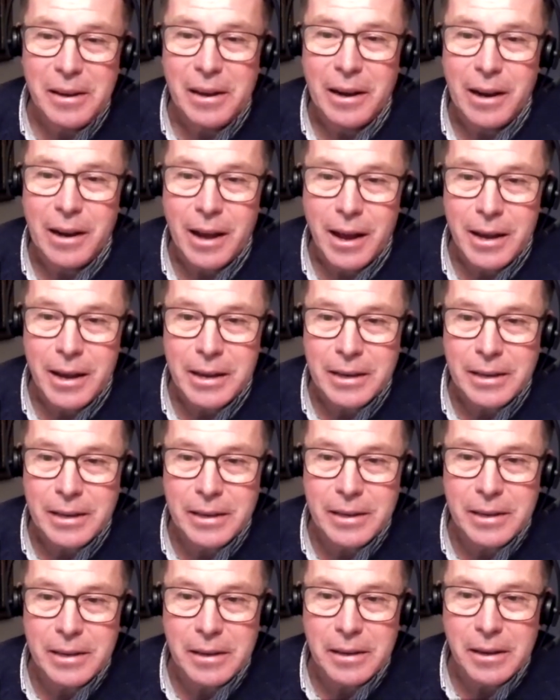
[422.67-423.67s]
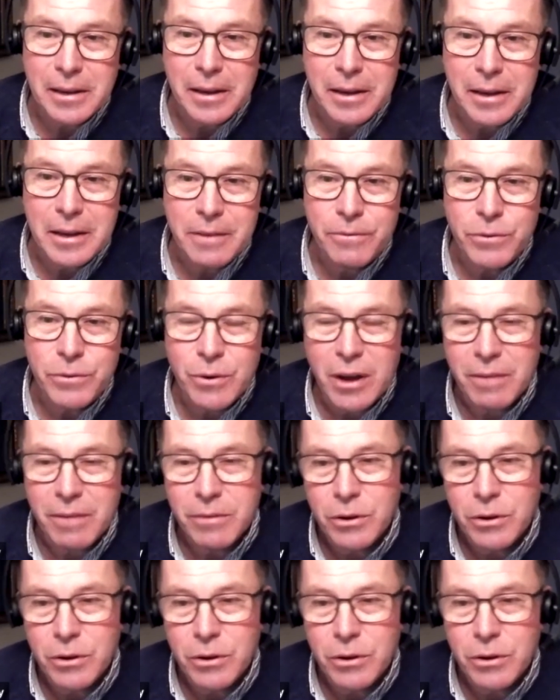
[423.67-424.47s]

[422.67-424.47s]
like if you have